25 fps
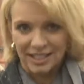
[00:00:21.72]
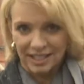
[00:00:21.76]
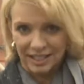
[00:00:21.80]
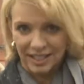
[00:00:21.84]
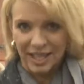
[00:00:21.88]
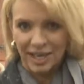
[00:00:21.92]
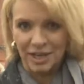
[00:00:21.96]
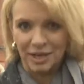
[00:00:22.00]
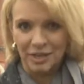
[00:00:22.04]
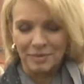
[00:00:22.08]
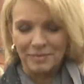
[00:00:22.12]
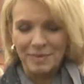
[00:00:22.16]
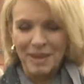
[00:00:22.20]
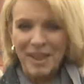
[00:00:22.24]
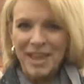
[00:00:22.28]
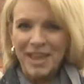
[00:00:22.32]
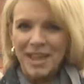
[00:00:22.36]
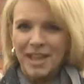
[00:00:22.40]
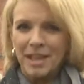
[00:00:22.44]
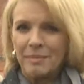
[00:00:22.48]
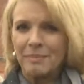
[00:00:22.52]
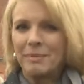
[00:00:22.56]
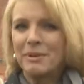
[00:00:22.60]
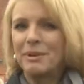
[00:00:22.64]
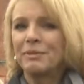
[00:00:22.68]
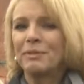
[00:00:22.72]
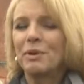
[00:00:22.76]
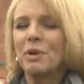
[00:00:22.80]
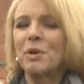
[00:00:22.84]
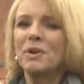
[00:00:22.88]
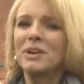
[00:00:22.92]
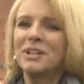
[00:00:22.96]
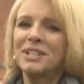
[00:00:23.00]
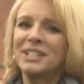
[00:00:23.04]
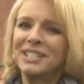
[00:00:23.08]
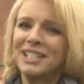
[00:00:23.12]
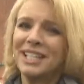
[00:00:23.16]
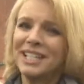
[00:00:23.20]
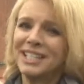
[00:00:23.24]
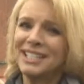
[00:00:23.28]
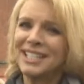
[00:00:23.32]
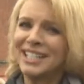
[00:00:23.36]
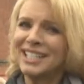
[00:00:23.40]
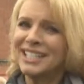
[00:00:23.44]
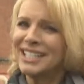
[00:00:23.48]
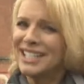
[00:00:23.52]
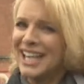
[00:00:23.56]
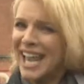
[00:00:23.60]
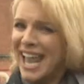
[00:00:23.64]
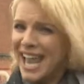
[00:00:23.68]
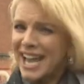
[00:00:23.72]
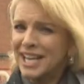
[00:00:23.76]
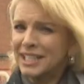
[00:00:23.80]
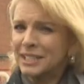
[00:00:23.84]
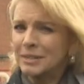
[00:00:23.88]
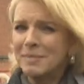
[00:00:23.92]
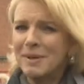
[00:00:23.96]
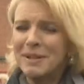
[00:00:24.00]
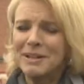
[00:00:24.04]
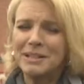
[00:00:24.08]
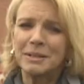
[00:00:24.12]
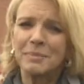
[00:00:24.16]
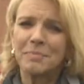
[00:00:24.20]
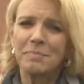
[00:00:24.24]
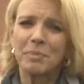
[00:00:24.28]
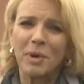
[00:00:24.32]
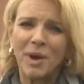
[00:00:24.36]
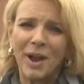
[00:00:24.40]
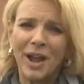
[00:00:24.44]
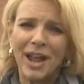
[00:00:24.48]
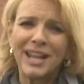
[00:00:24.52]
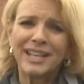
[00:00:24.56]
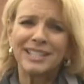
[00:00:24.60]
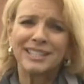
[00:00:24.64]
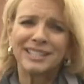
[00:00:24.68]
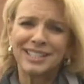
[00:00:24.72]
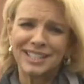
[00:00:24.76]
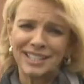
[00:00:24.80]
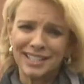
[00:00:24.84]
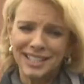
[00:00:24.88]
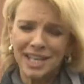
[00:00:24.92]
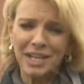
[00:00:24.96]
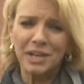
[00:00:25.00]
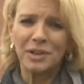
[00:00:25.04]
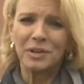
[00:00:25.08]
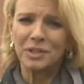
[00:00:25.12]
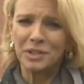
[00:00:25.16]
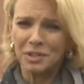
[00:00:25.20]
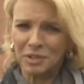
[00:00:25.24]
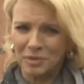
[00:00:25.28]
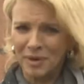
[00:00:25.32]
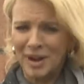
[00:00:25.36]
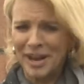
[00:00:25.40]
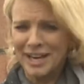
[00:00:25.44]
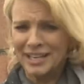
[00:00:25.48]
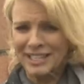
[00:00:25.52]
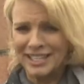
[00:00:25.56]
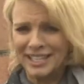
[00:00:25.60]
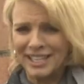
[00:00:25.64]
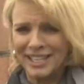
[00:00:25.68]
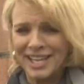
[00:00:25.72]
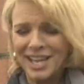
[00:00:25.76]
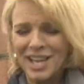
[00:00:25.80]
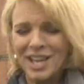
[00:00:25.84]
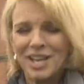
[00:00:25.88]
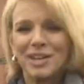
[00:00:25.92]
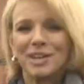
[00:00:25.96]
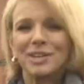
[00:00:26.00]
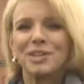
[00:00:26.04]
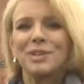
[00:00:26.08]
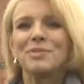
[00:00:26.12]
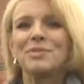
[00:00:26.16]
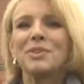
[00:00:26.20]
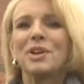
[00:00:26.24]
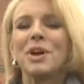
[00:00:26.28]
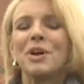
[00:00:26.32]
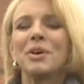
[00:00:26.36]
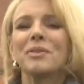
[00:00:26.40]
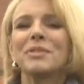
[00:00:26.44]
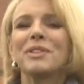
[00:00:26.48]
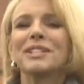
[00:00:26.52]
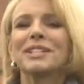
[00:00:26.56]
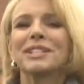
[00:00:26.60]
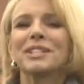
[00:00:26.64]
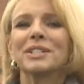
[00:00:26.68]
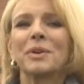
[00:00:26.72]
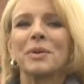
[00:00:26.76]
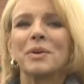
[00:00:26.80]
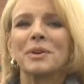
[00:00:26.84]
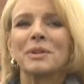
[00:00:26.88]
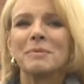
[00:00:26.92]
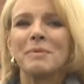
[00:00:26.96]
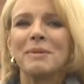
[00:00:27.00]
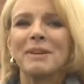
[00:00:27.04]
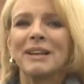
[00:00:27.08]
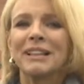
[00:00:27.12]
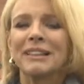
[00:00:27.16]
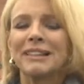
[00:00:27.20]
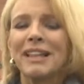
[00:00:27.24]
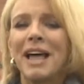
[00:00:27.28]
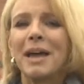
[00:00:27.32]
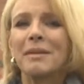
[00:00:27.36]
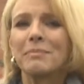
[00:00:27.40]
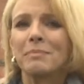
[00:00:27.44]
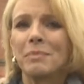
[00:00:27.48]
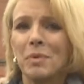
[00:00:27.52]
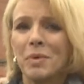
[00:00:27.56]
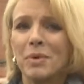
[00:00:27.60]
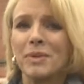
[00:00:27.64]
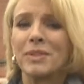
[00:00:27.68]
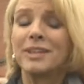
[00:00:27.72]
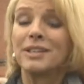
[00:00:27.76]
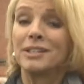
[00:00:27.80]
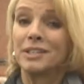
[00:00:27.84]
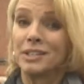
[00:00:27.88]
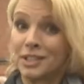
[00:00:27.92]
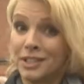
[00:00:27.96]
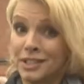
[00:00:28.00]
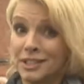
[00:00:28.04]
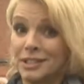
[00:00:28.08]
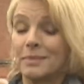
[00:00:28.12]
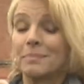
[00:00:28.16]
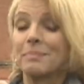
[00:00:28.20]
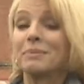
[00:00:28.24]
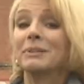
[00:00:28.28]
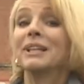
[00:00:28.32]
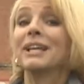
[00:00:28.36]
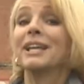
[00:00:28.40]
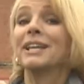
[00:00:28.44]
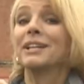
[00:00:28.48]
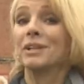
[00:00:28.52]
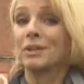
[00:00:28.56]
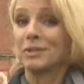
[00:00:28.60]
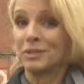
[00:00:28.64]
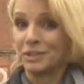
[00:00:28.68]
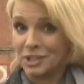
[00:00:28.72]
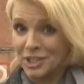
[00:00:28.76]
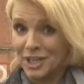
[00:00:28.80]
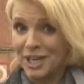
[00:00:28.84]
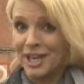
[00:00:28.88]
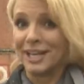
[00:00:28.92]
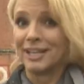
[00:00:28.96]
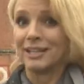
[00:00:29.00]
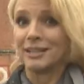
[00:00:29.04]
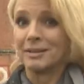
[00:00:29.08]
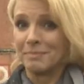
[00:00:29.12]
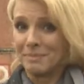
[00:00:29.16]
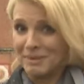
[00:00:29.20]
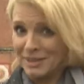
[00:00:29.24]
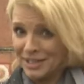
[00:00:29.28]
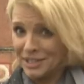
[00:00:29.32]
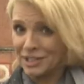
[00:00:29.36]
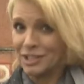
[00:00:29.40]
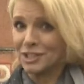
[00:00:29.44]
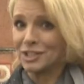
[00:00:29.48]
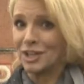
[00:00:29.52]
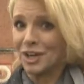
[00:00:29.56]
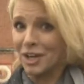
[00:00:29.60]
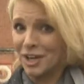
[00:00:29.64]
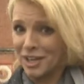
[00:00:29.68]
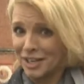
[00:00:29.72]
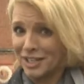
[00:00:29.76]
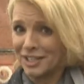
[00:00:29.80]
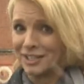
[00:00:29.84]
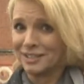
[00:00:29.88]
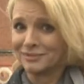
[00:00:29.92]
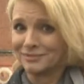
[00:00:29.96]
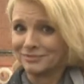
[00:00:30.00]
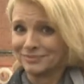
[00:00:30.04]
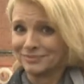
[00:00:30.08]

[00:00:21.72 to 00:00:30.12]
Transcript: Slayer. But of course, since it's X-Men's Bryan Singer directing, you know this is going to be a lot more than just a plain old Jack and the Beanstalk.